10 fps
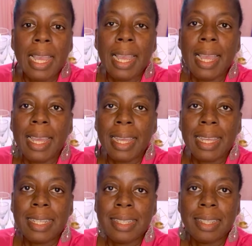
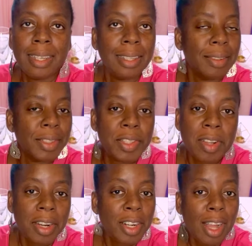And
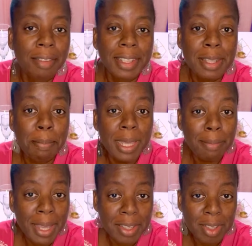started off as a
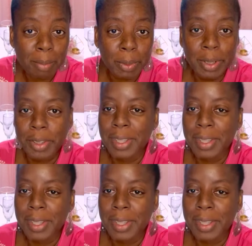PBX operator.